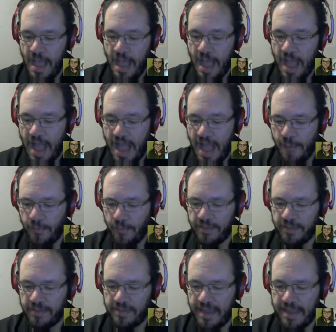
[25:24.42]
I would
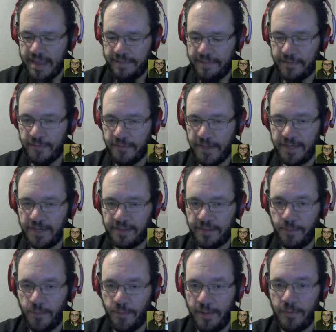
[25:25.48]
say if it reaches a
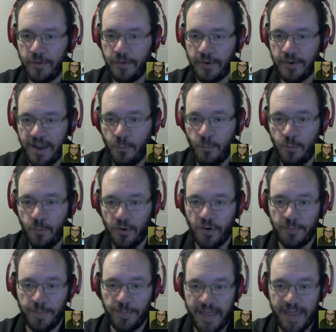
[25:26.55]
point where a
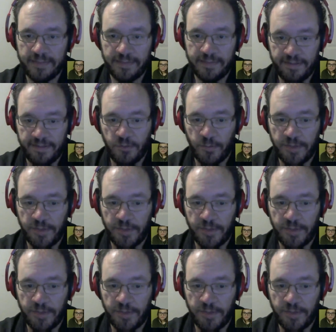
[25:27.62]
word makes it into